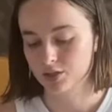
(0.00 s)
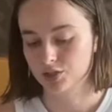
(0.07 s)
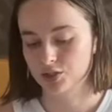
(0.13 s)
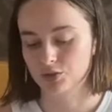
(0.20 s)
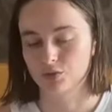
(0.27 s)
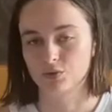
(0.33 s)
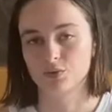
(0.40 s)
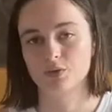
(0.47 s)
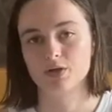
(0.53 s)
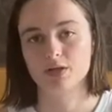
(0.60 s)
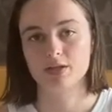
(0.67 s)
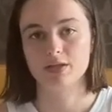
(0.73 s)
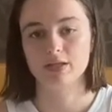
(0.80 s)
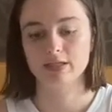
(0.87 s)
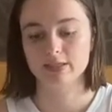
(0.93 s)
to
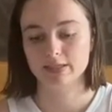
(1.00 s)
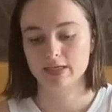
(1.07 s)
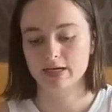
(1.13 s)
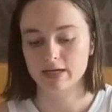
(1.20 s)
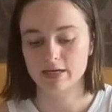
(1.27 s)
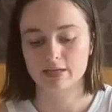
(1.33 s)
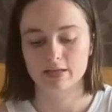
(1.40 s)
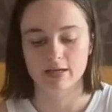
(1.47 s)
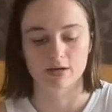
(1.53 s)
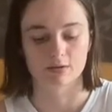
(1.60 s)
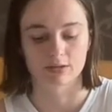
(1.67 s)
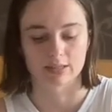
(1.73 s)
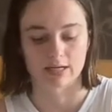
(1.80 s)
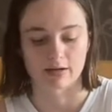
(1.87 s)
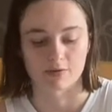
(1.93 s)
this and anything
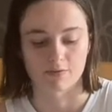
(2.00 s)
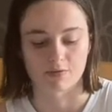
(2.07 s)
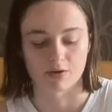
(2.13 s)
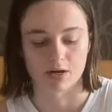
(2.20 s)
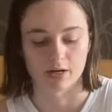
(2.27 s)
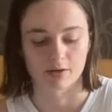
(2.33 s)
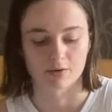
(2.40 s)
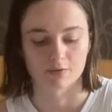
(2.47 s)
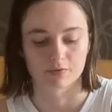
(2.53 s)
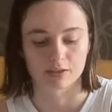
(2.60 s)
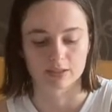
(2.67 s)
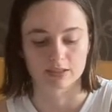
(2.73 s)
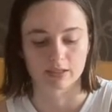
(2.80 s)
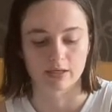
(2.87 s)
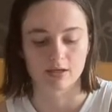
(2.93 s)
else I can find,
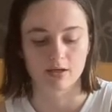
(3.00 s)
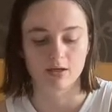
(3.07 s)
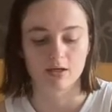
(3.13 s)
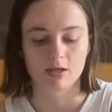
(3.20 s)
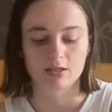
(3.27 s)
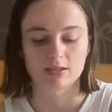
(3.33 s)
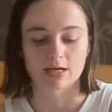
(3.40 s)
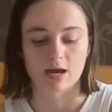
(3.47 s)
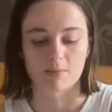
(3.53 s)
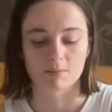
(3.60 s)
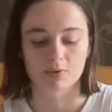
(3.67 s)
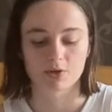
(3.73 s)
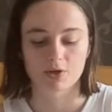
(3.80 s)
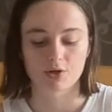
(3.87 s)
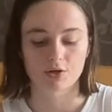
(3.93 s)
obviously, down
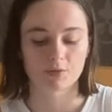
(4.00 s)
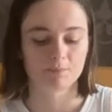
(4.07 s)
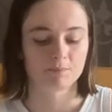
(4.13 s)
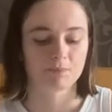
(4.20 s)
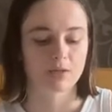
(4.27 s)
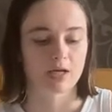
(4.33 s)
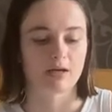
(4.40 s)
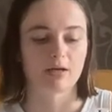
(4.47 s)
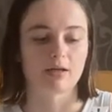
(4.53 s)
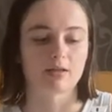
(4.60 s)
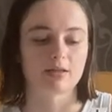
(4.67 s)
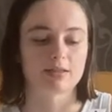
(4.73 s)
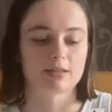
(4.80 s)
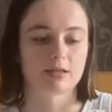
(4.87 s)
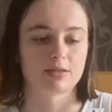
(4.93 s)
below. Another
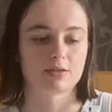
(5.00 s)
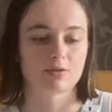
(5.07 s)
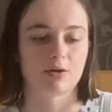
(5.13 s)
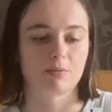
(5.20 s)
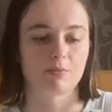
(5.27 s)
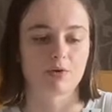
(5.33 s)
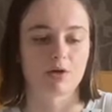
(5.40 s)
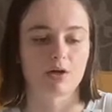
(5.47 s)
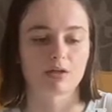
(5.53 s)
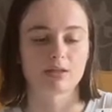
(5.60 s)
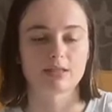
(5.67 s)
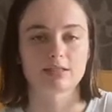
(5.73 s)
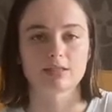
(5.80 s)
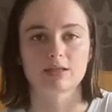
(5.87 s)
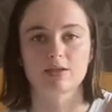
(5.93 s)
sunscreen product,
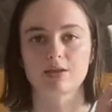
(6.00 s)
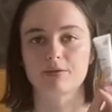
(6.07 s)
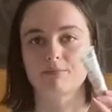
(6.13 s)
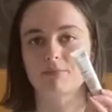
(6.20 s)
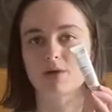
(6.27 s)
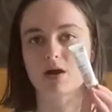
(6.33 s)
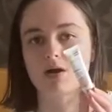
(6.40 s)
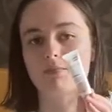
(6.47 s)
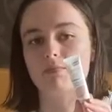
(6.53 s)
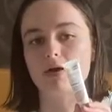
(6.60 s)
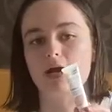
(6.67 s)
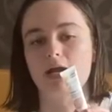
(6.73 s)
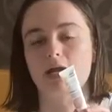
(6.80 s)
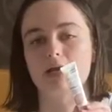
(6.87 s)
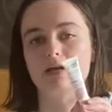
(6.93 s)
this is a lip balm
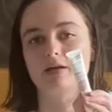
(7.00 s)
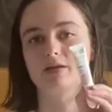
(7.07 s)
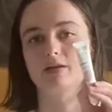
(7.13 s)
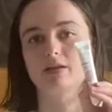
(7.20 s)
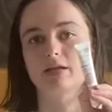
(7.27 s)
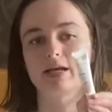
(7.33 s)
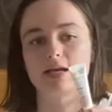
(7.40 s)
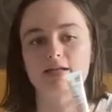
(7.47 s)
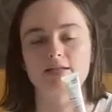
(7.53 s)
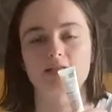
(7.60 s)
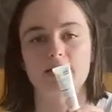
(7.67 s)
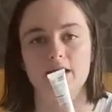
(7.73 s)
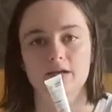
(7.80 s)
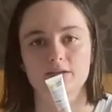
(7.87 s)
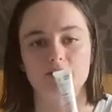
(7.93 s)
by the Cancer
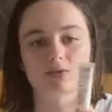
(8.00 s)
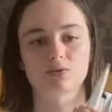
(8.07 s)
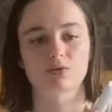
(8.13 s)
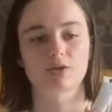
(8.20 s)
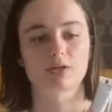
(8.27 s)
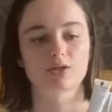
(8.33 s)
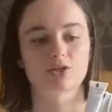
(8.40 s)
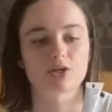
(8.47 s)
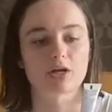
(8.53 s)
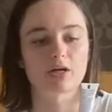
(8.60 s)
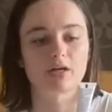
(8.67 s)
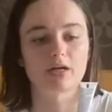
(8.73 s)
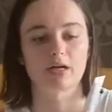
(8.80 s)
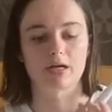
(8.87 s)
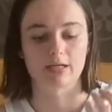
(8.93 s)
Council in
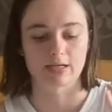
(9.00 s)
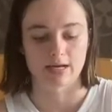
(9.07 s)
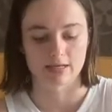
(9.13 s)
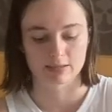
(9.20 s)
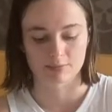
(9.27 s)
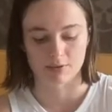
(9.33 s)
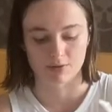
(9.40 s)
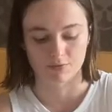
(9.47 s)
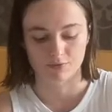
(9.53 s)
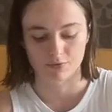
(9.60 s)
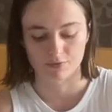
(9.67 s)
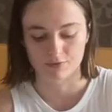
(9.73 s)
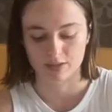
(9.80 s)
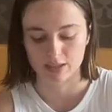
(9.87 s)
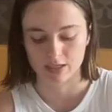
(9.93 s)
Australia, SPF
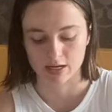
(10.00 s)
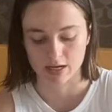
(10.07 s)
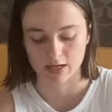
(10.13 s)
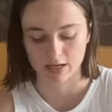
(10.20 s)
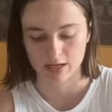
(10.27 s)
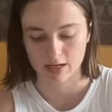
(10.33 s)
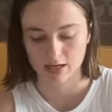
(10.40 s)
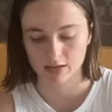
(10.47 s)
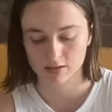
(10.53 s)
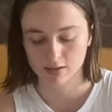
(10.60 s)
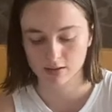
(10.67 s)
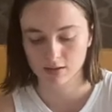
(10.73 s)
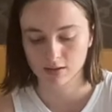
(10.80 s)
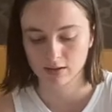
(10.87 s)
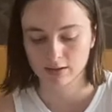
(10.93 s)
50
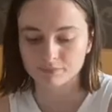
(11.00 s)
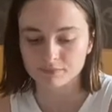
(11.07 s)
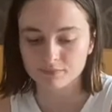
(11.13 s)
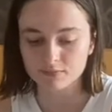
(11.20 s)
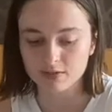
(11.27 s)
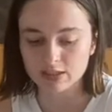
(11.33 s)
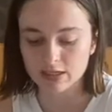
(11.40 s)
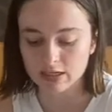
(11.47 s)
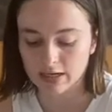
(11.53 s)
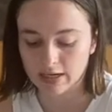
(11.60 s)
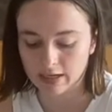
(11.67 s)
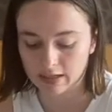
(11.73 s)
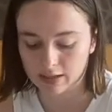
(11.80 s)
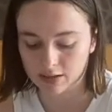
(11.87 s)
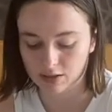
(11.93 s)
again.
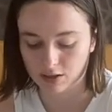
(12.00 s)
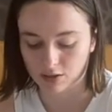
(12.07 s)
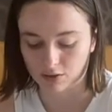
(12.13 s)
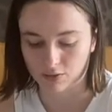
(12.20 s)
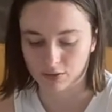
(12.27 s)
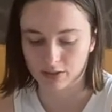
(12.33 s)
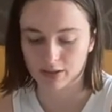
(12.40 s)
And oh,